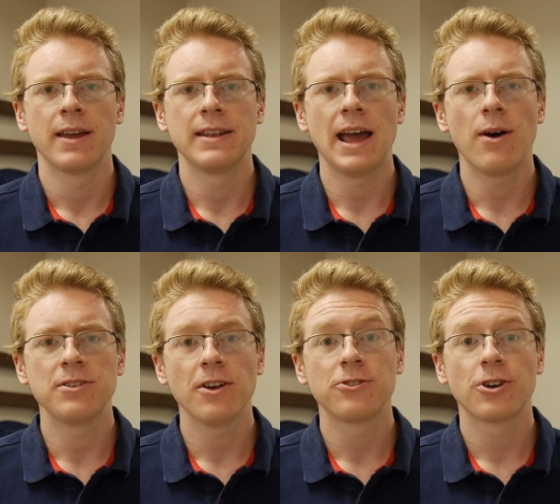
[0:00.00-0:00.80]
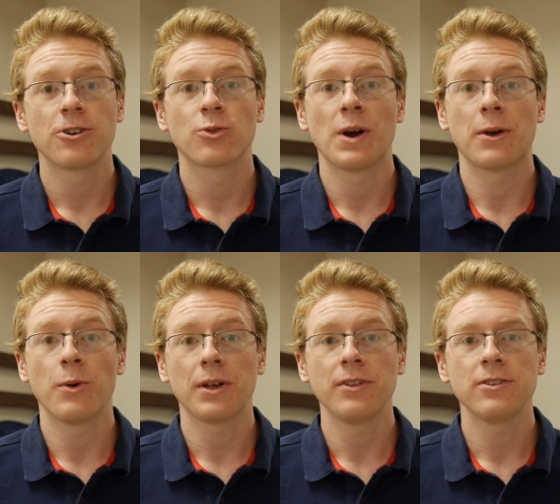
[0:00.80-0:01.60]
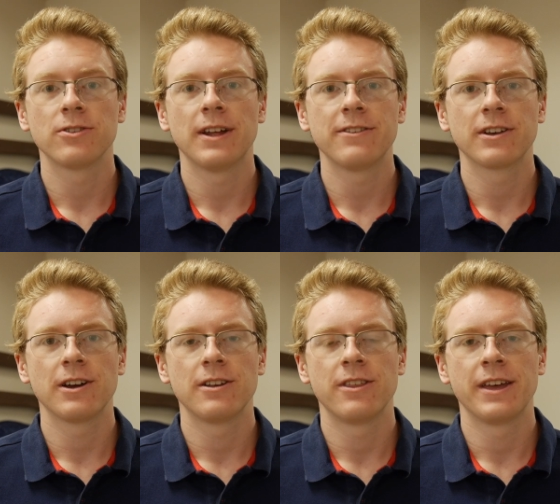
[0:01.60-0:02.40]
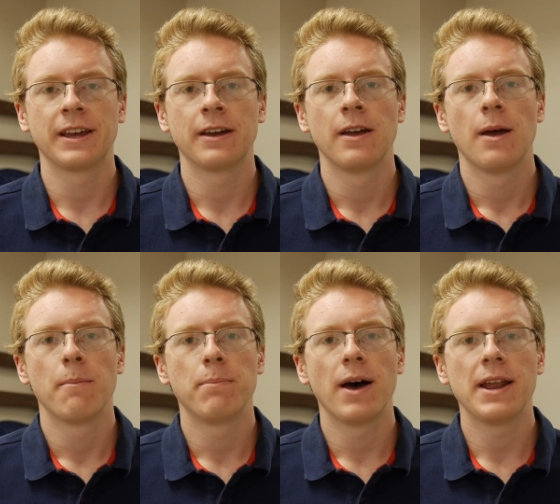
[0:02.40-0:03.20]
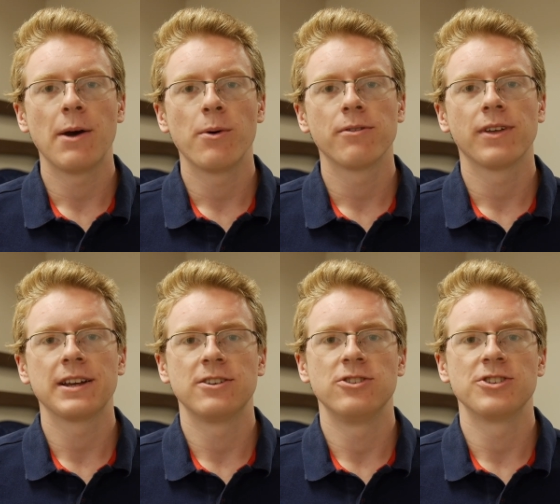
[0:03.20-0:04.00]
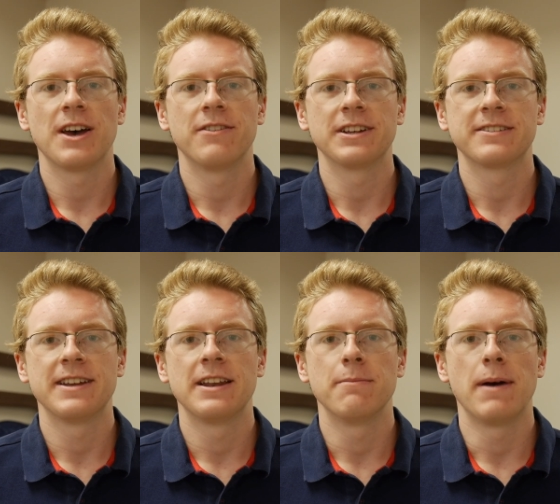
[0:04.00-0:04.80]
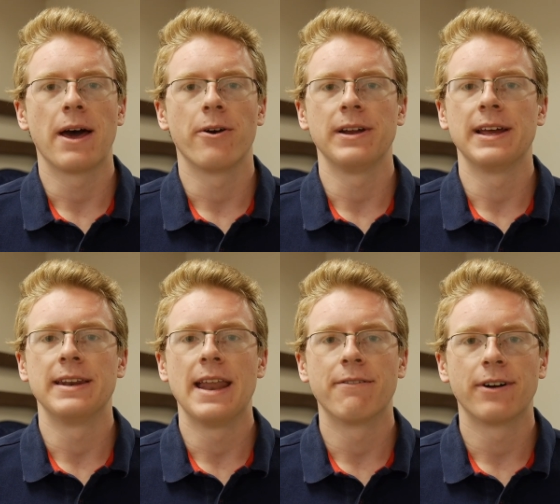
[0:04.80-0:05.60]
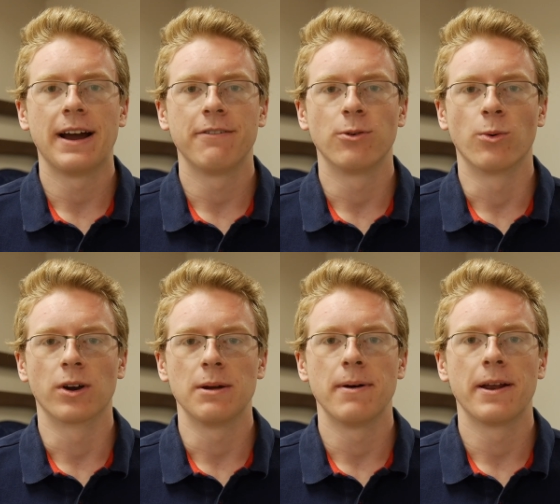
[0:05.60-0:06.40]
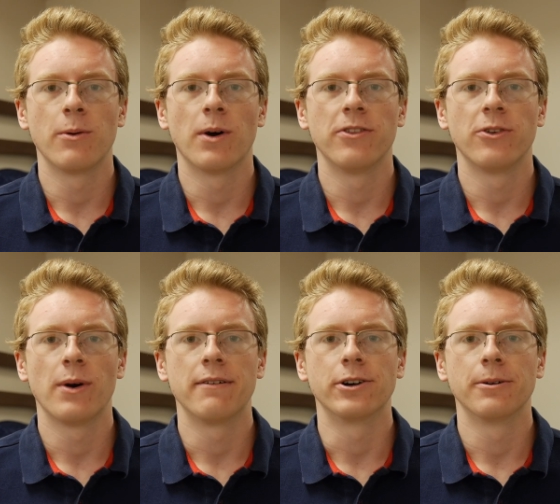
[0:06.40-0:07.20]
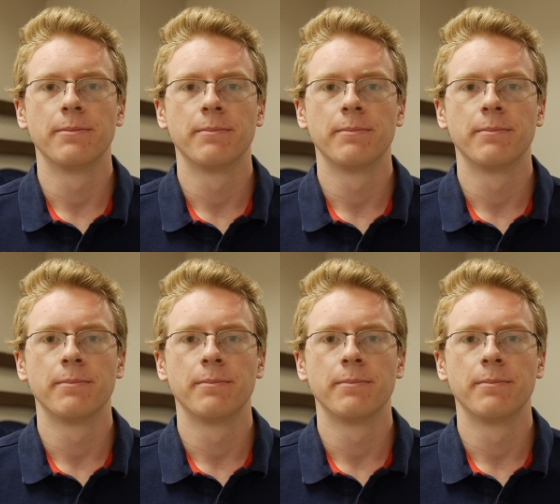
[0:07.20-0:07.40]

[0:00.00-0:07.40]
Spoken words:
Now it does charge quite quickly, so that's a good thing, but I would have liked to just have an extended battery and never have to worry about it whatsoever.